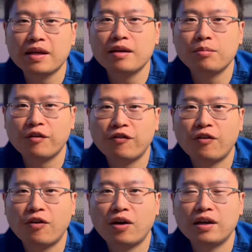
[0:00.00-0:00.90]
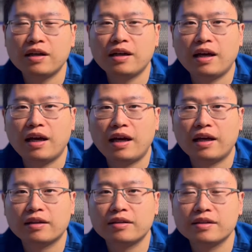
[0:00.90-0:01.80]
before
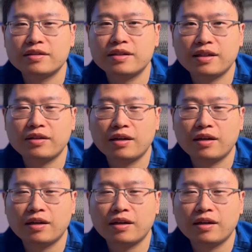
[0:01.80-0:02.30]
asking